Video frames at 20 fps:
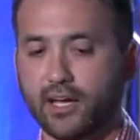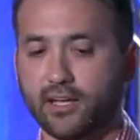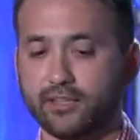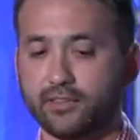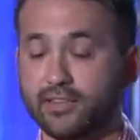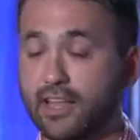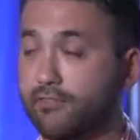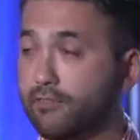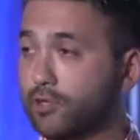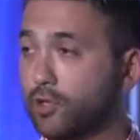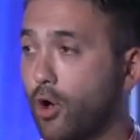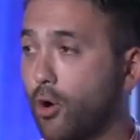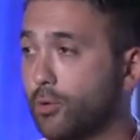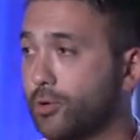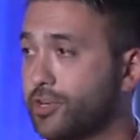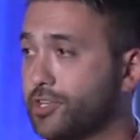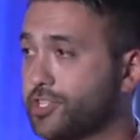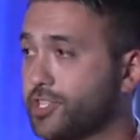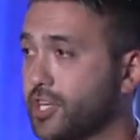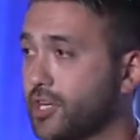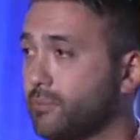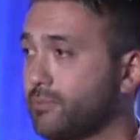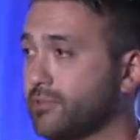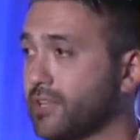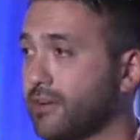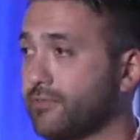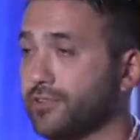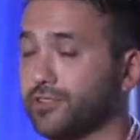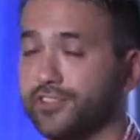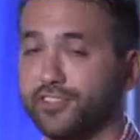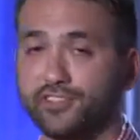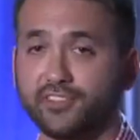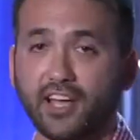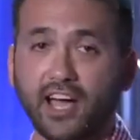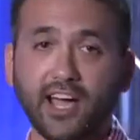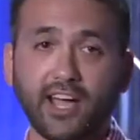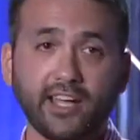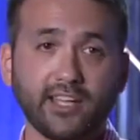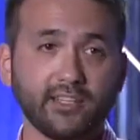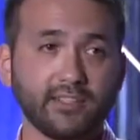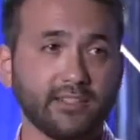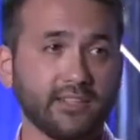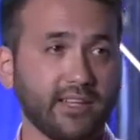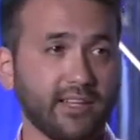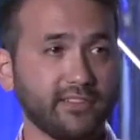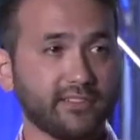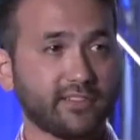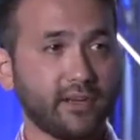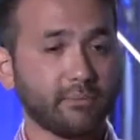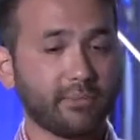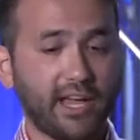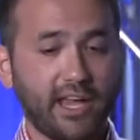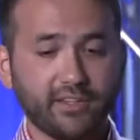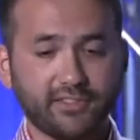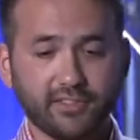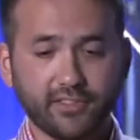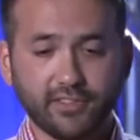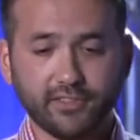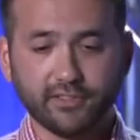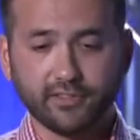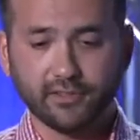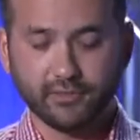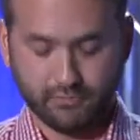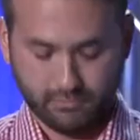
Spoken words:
level ownership, level design in some cases,